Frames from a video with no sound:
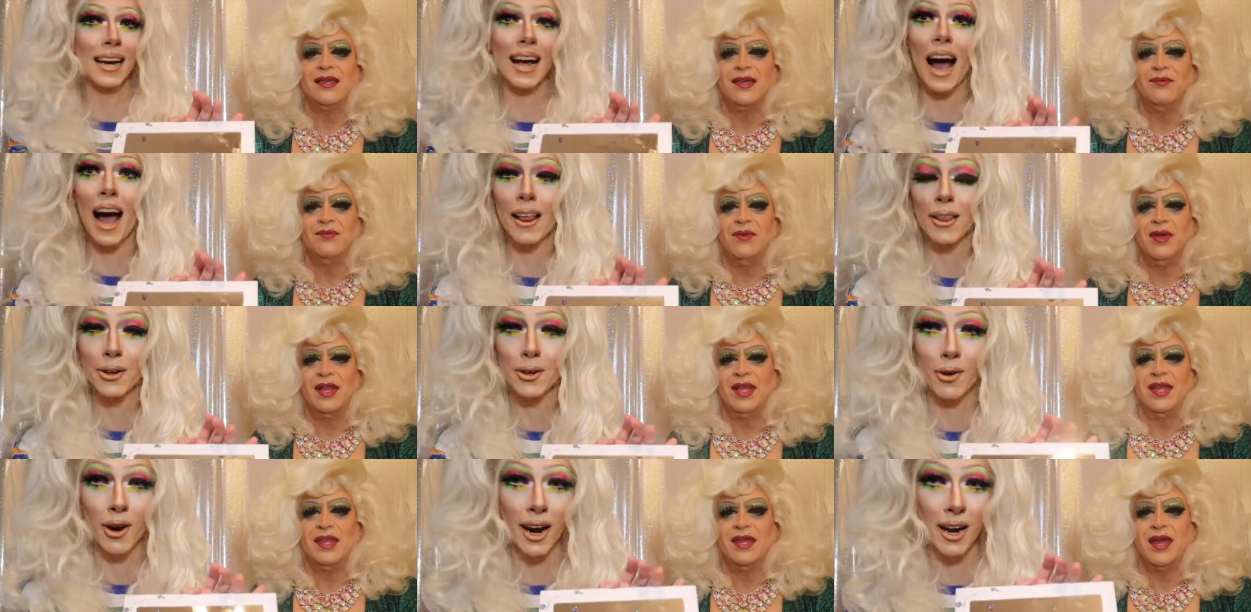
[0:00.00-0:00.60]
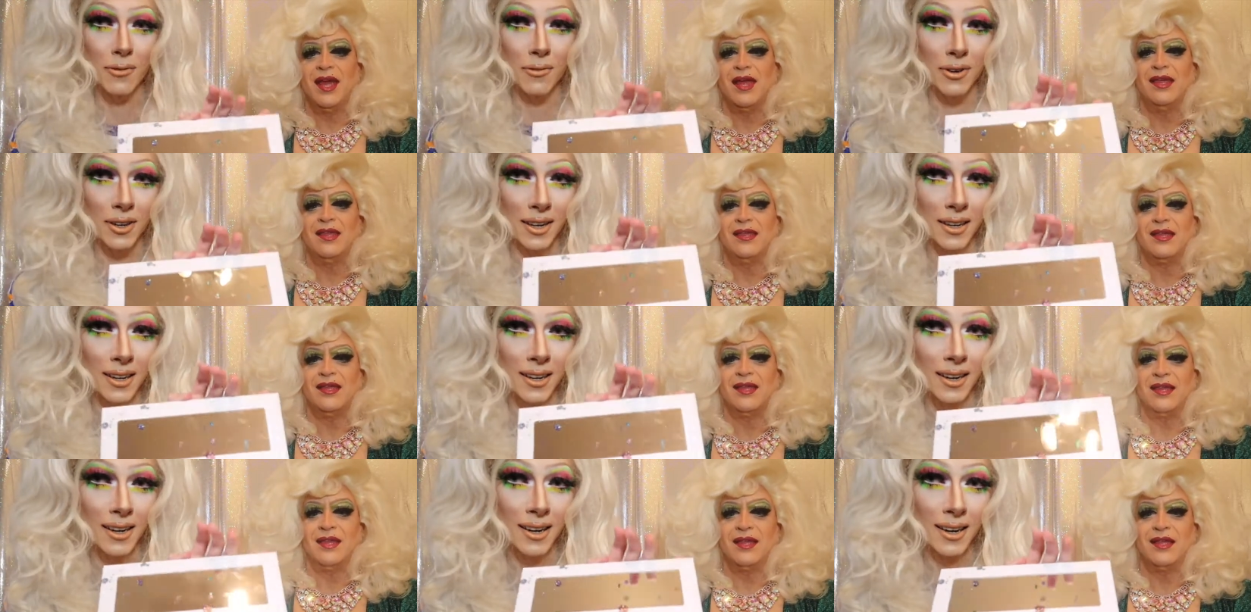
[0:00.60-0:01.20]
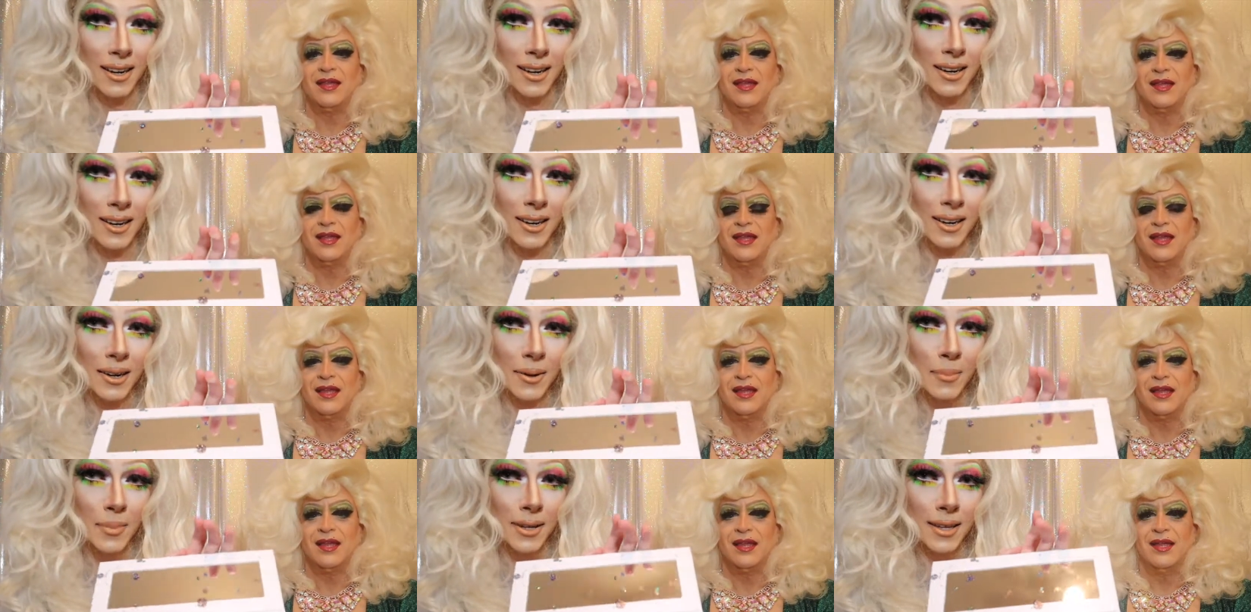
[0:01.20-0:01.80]
Speaker 1: like holographic. It really
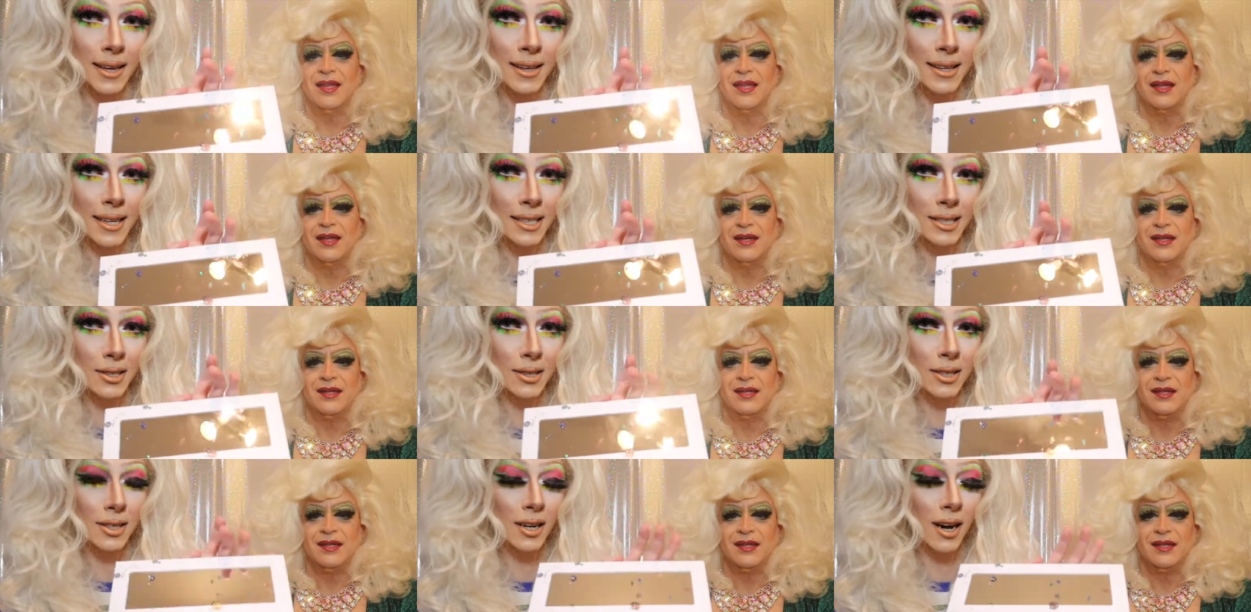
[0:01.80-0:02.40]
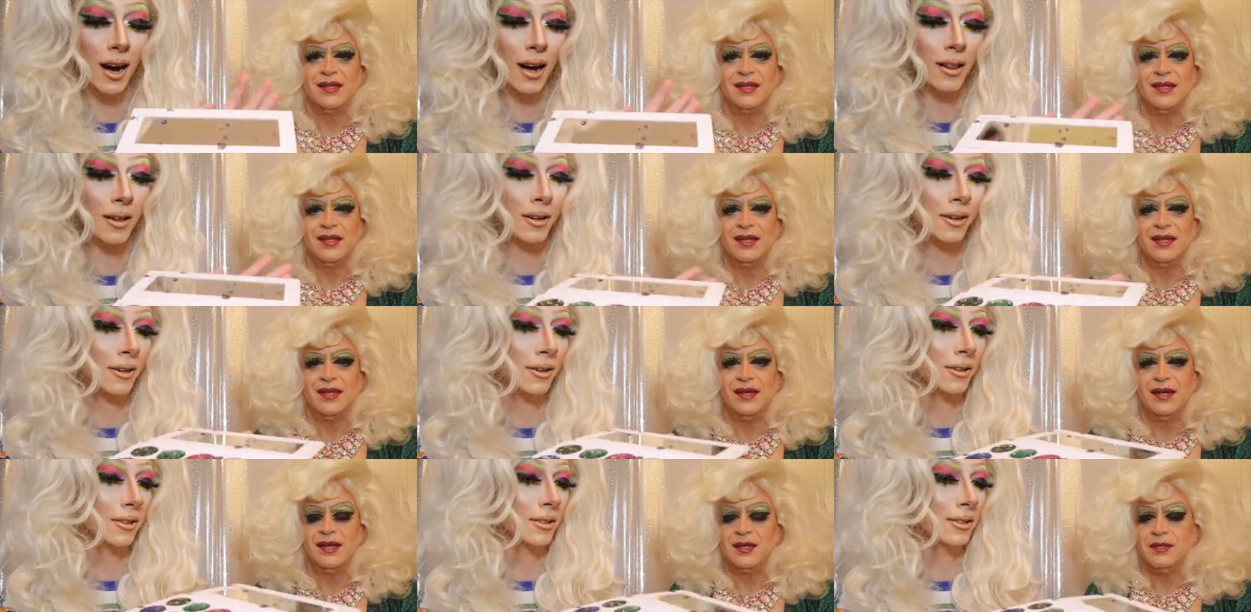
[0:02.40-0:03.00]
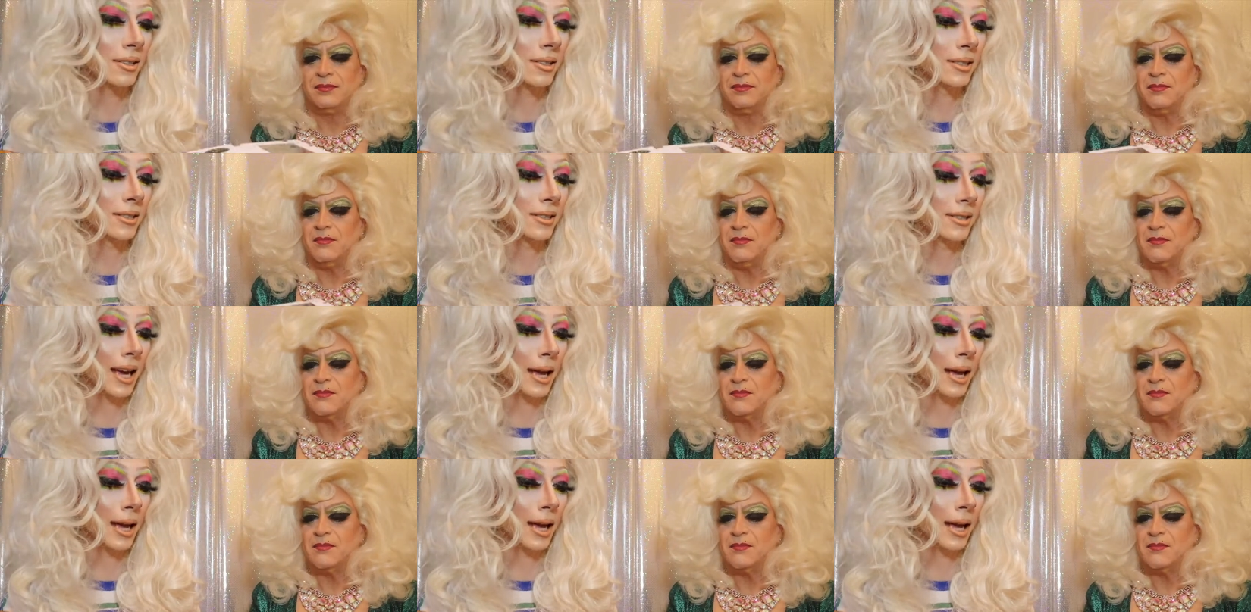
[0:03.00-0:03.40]
but yeah, these are the colors.